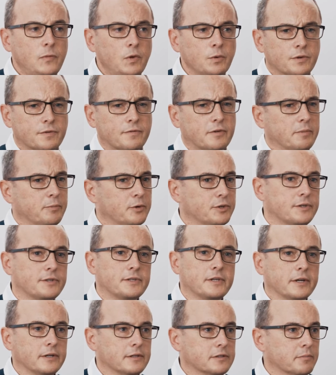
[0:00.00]
It's very much a
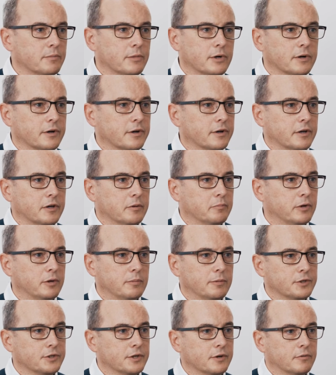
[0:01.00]
sales and marketing and
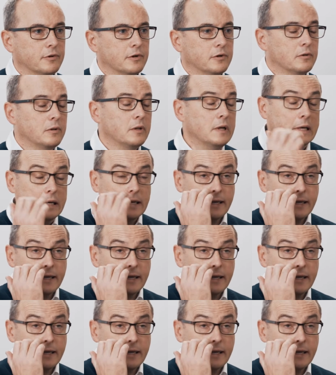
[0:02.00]
publishing role.